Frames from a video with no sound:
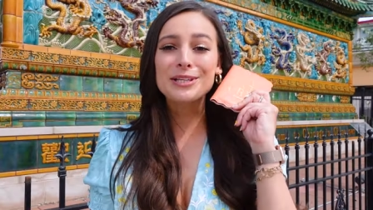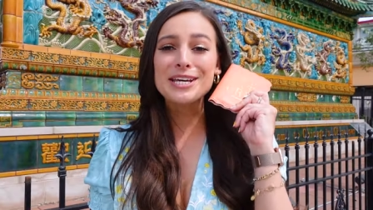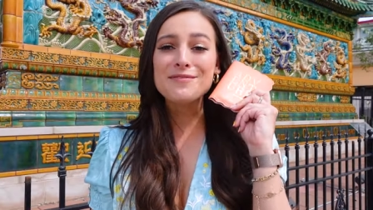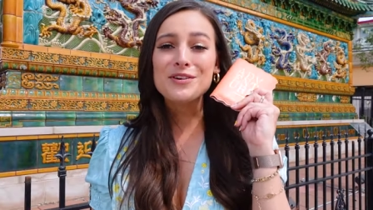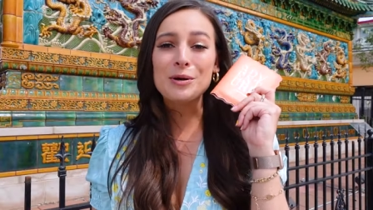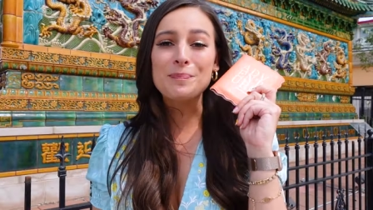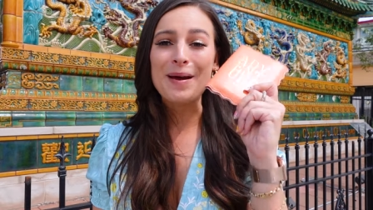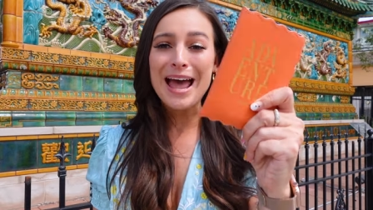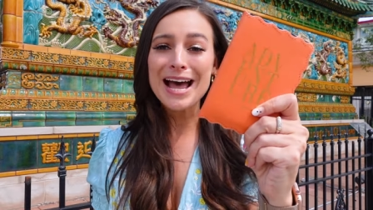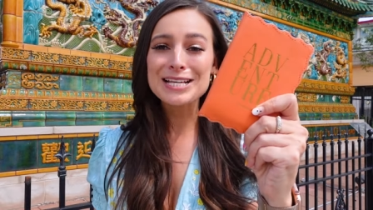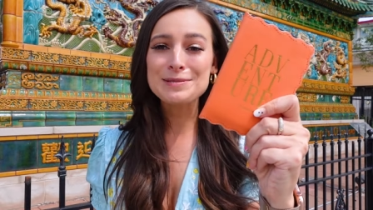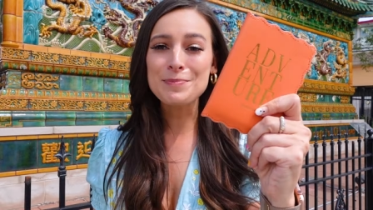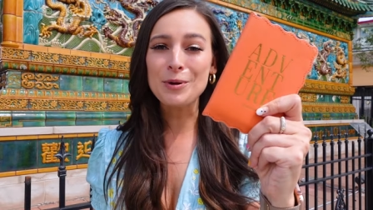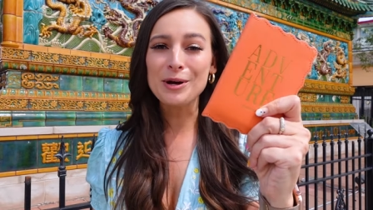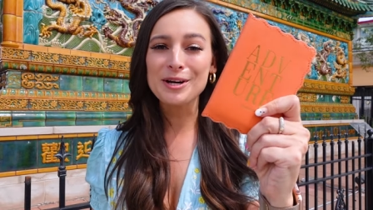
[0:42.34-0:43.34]
leave your
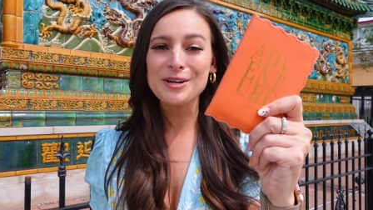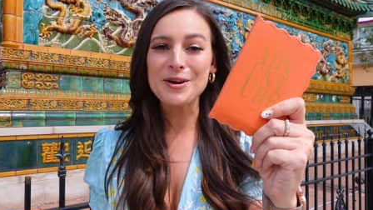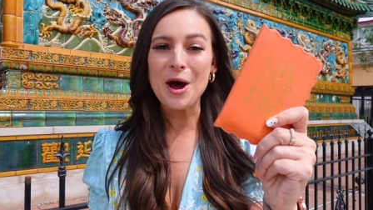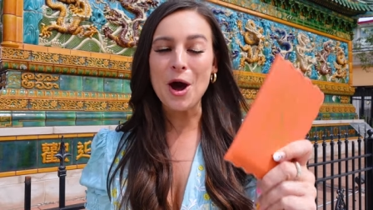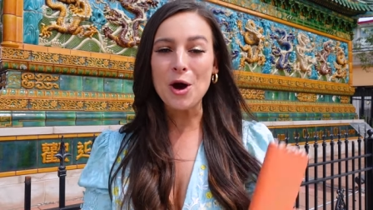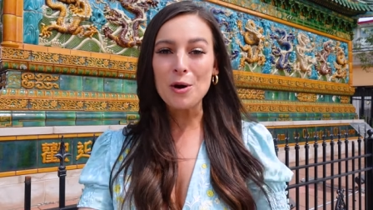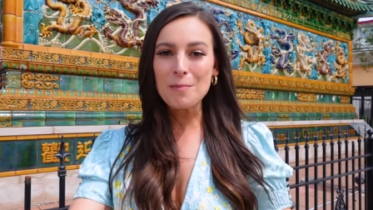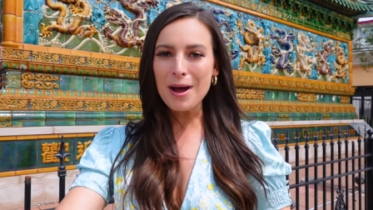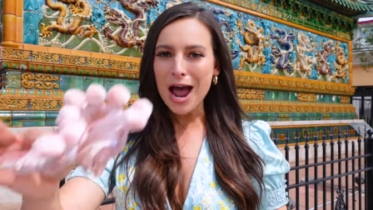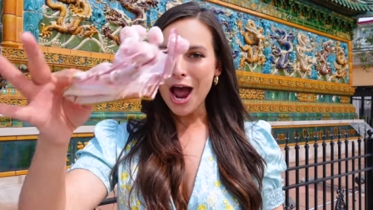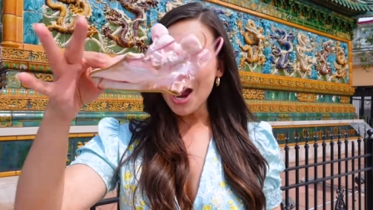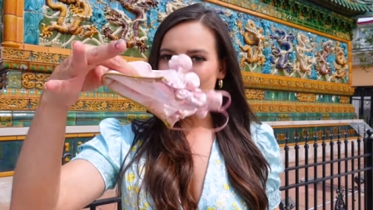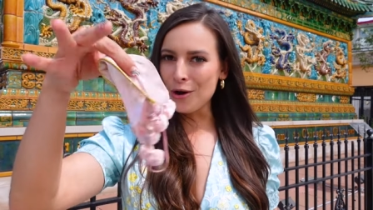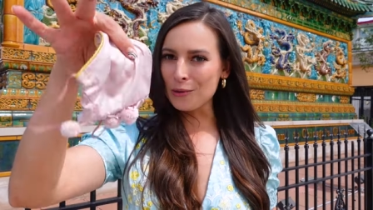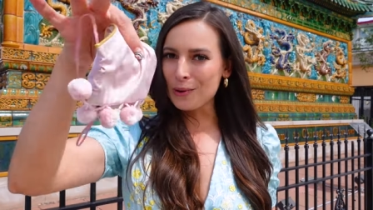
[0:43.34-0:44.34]
passport at home,
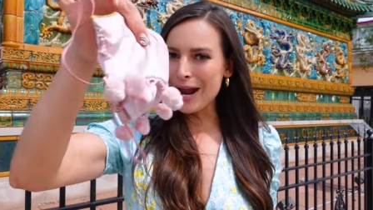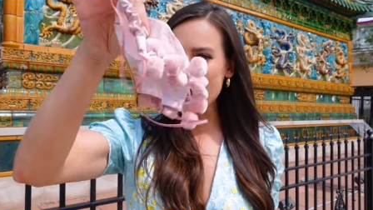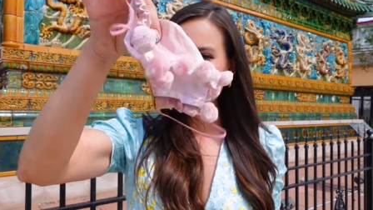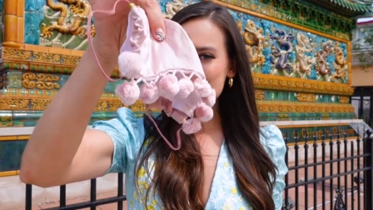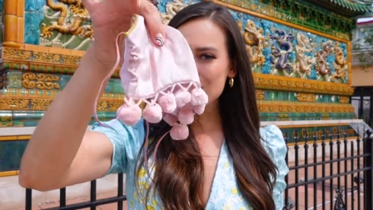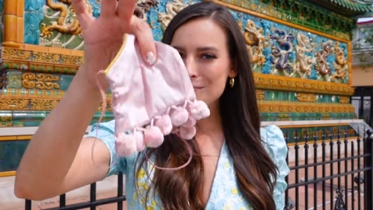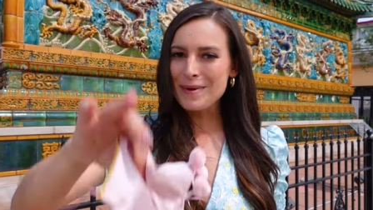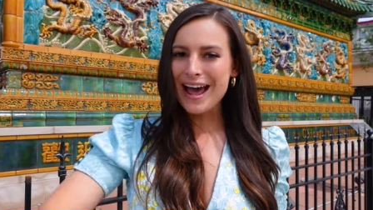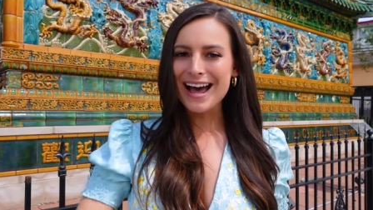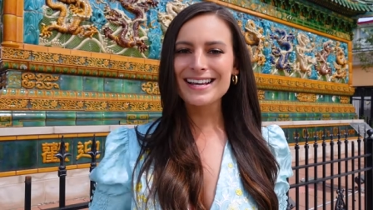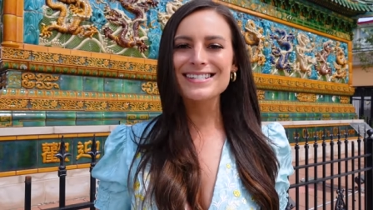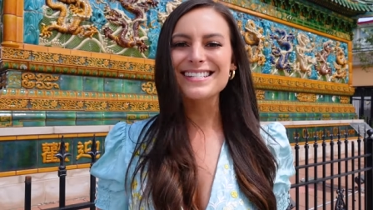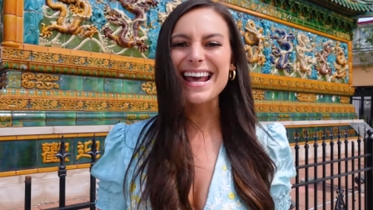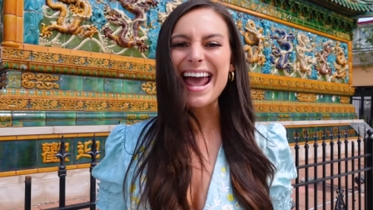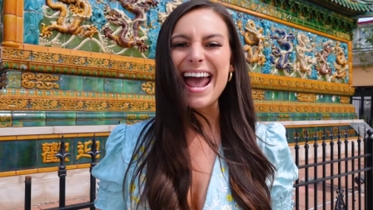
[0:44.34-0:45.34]
grab your
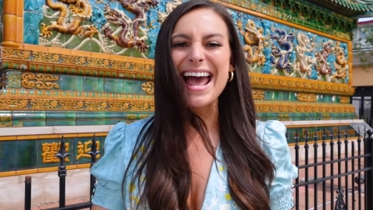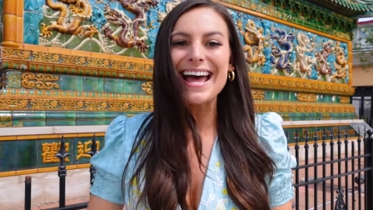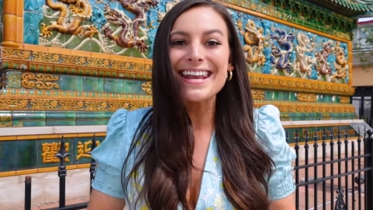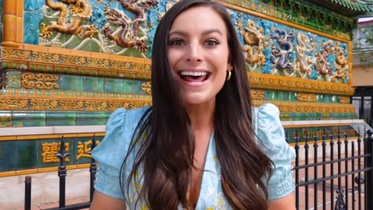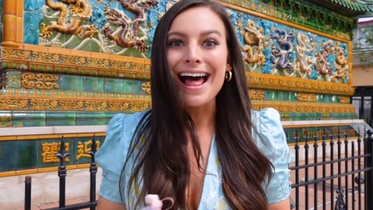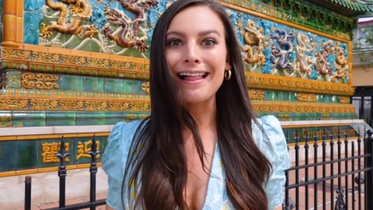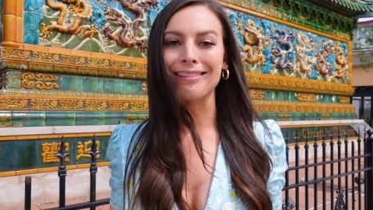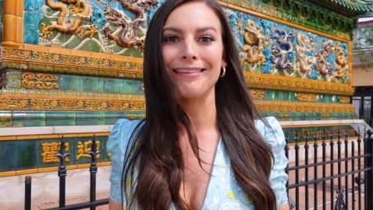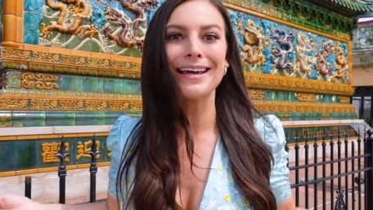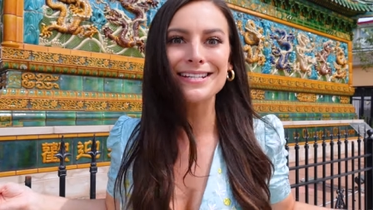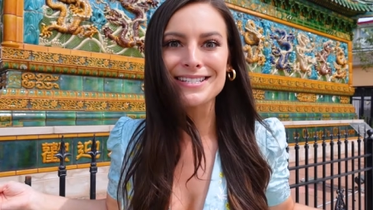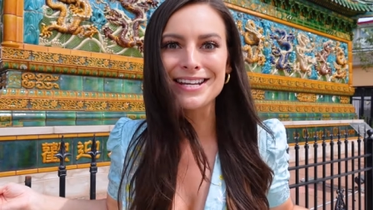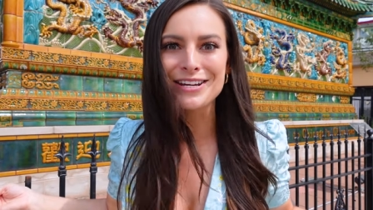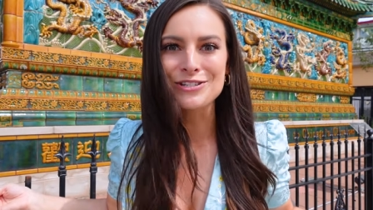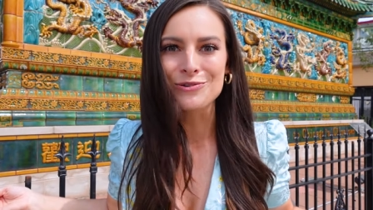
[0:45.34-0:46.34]
mask, and
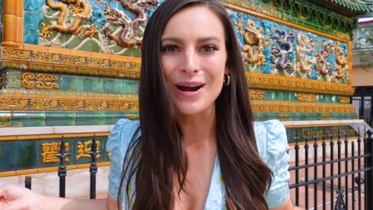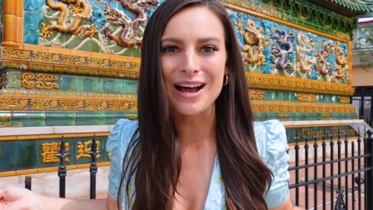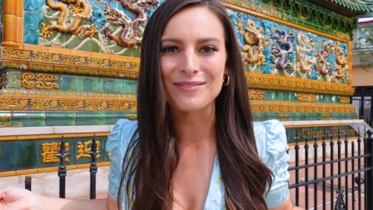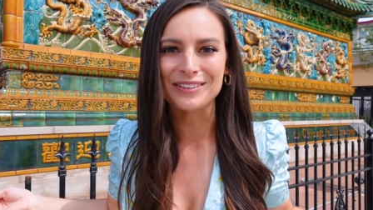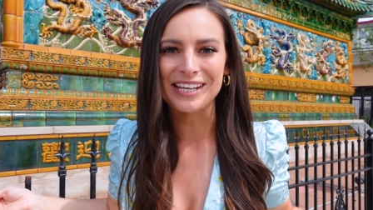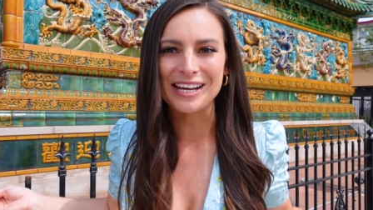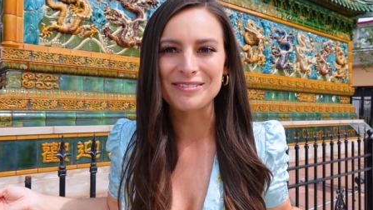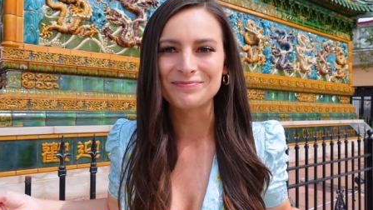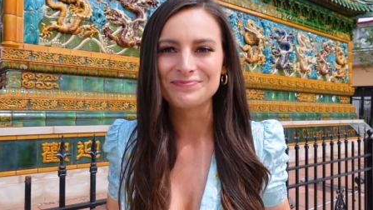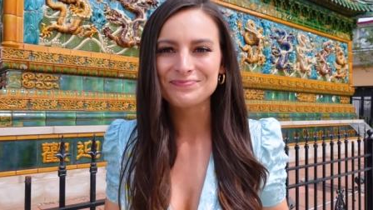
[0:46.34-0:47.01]
let's get traveling.